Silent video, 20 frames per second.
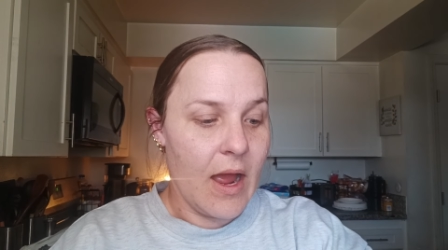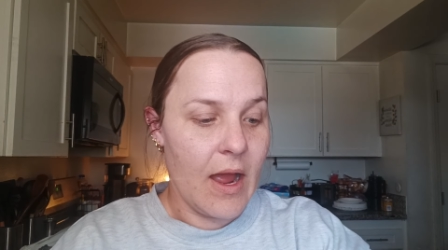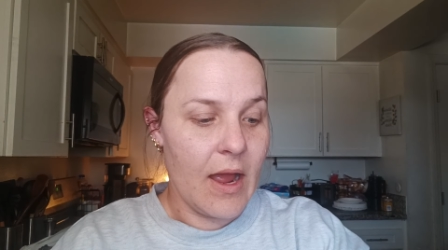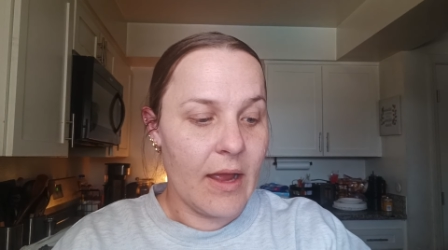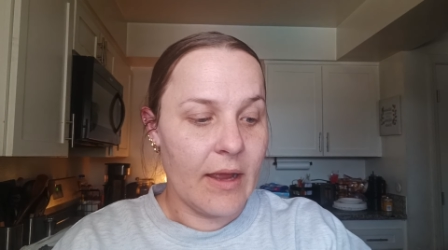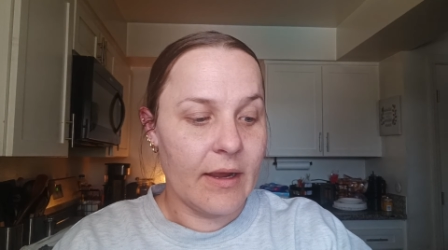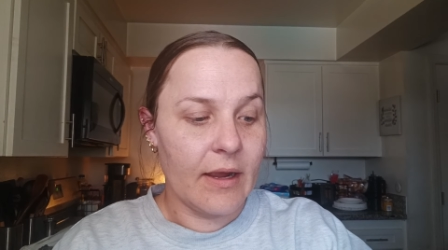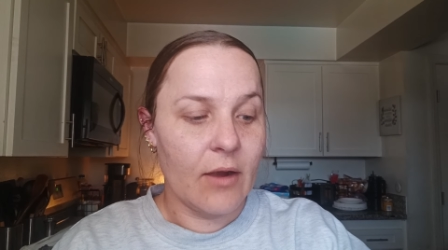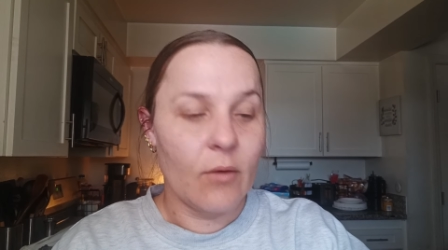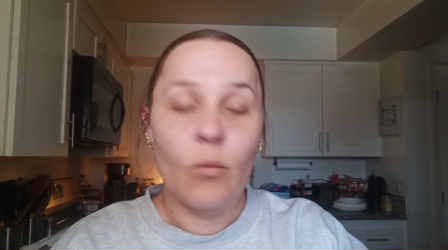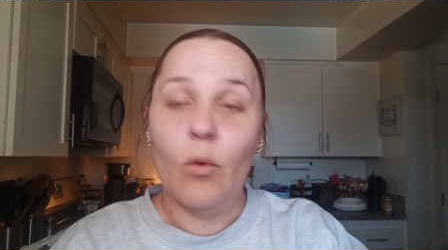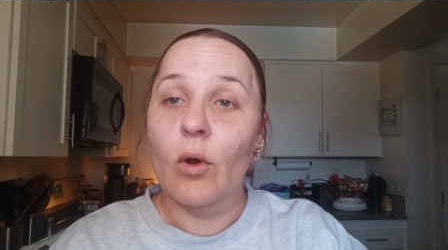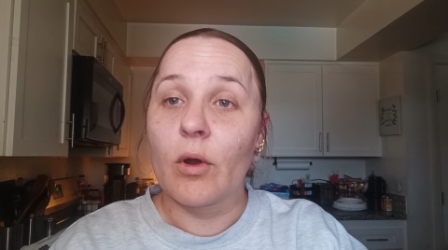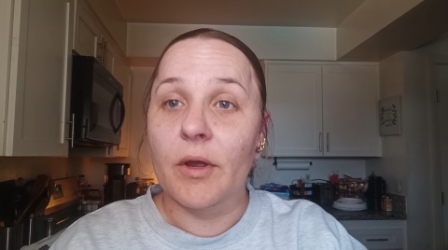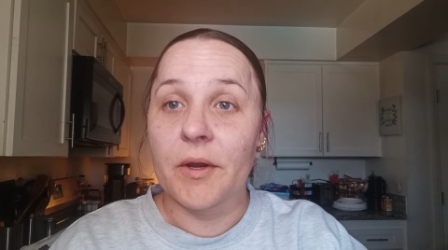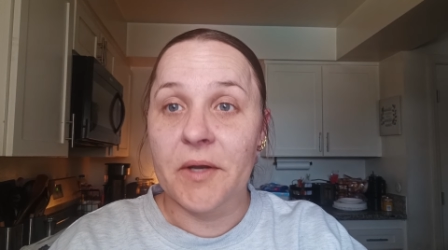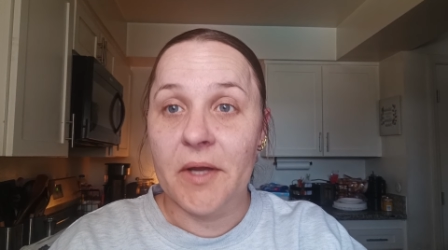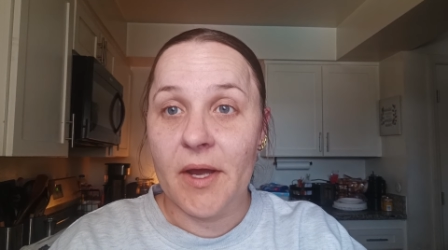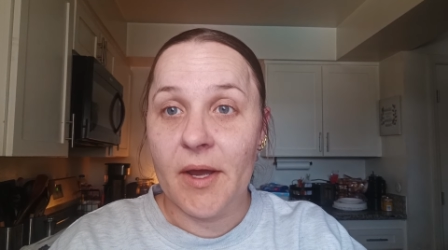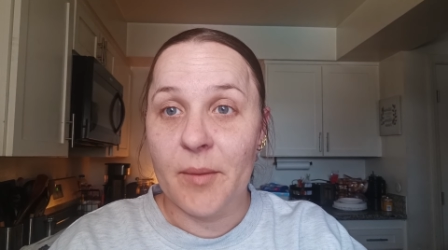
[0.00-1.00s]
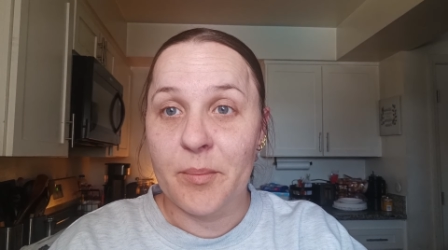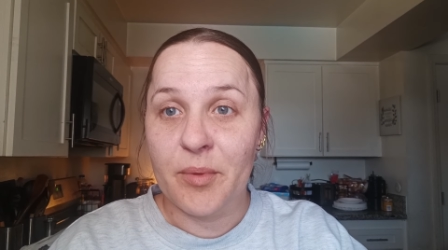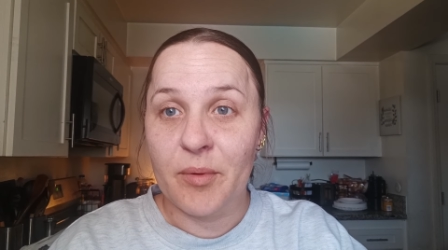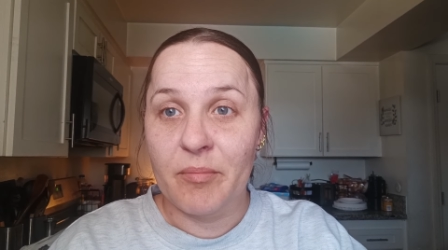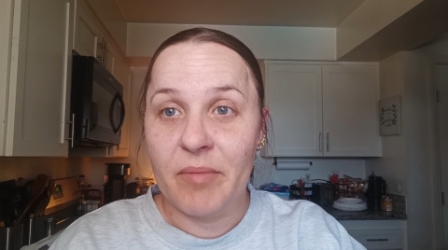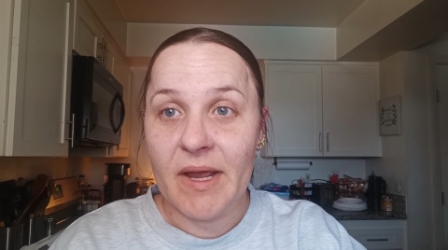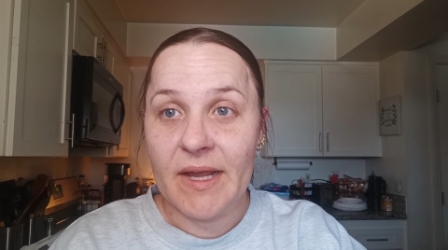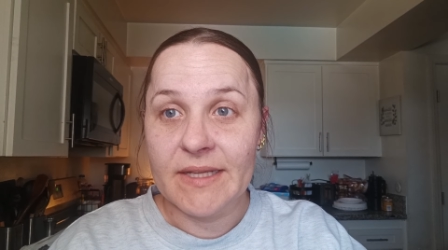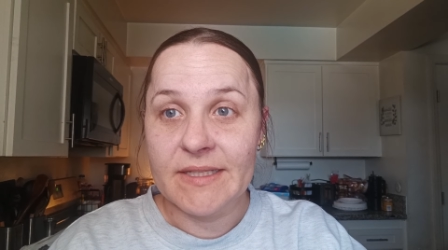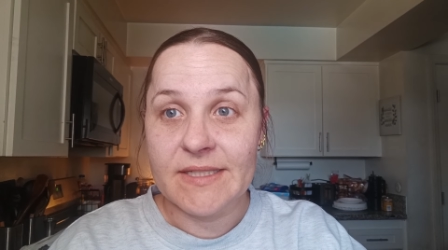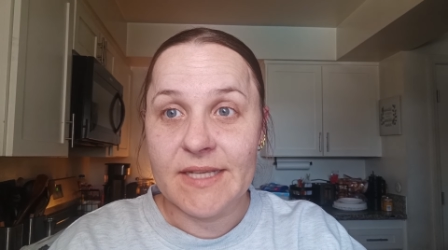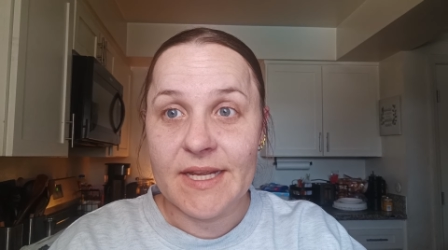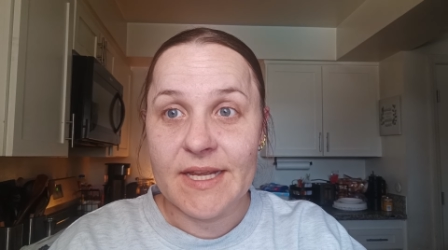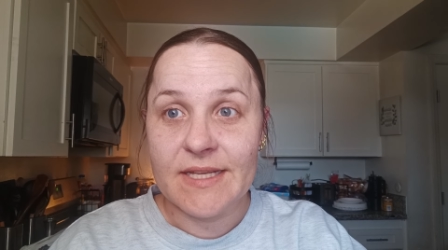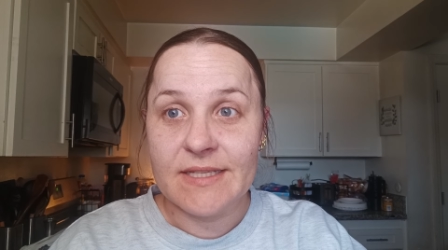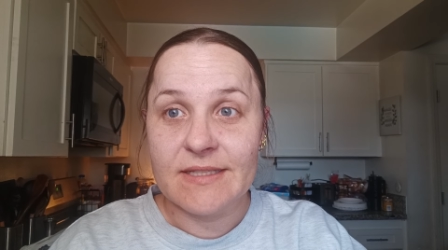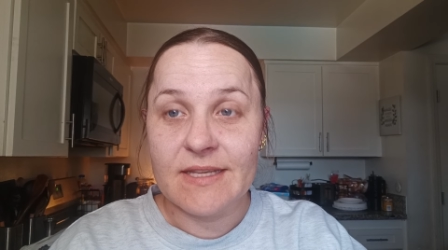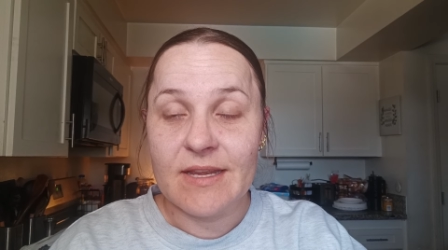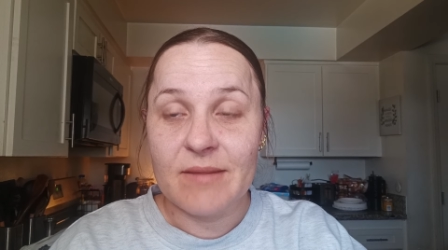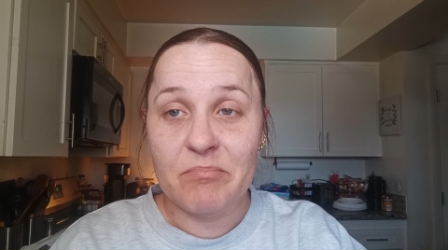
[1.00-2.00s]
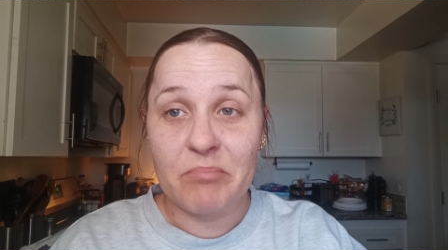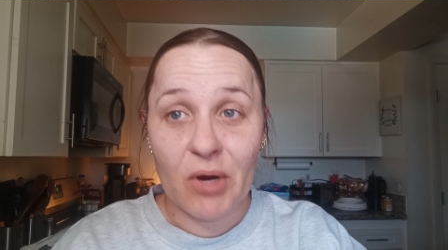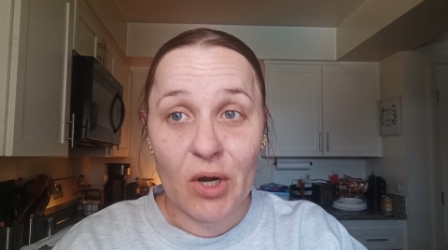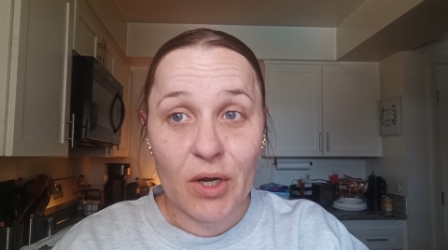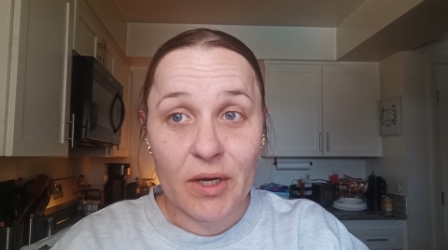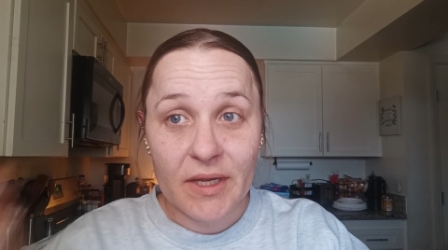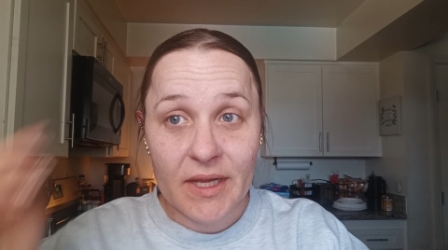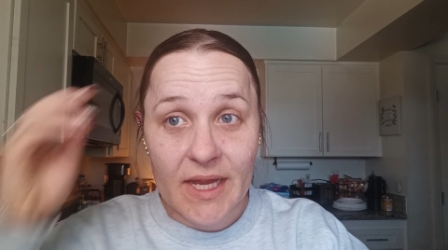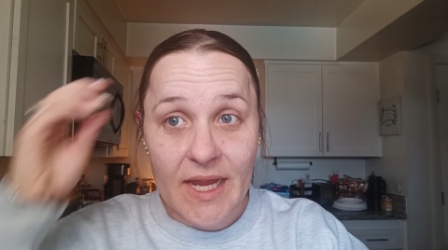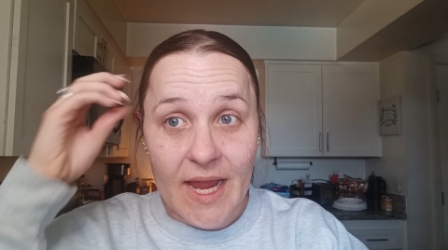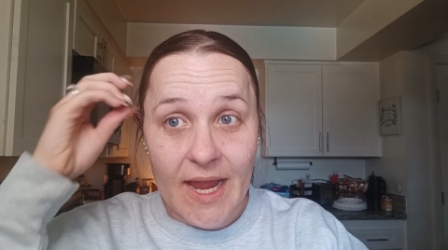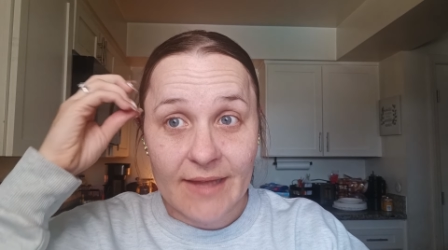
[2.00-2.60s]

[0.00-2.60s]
I got woken up by Daisy barking